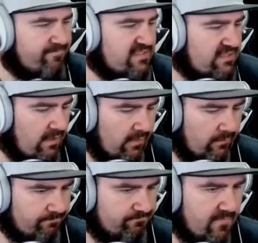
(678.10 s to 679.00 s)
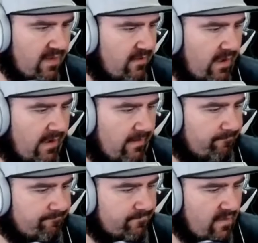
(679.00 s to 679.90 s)
so,
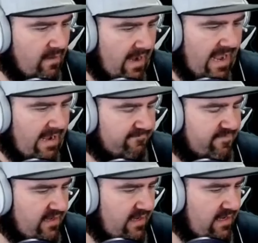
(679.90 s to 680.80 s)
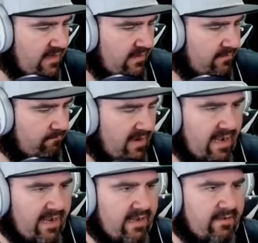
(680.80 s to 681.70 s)
um, I have the
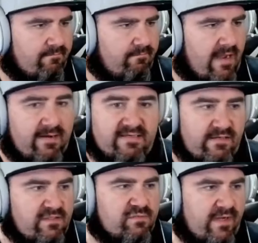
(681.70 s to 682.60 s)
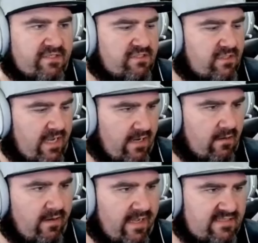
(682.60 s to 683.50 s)
my, my Nintendo Switch
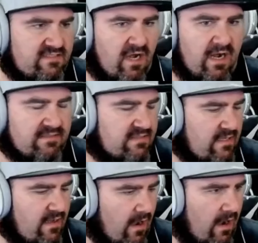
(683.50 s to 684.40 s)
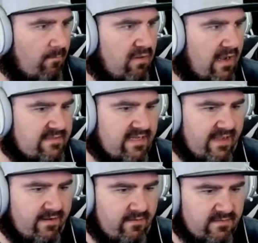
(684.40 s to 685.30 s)
here. It's docked, all plugged
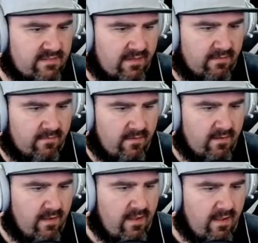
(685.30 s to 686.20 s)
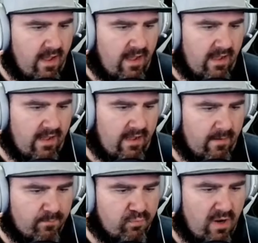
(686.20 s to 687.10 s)
in. So
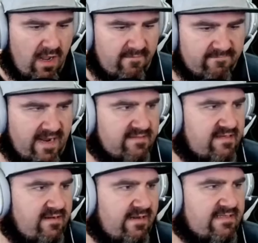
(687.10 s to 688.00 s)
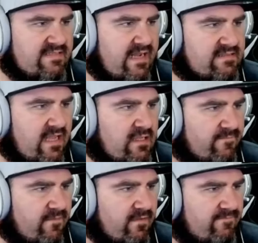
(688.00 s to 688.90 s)
uh, Prov 1996, thank you
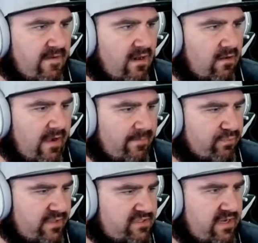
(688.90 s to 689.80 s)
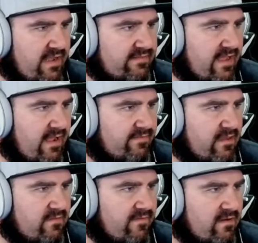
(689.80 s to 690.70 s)
for the follow. I appreciate that. Thank you very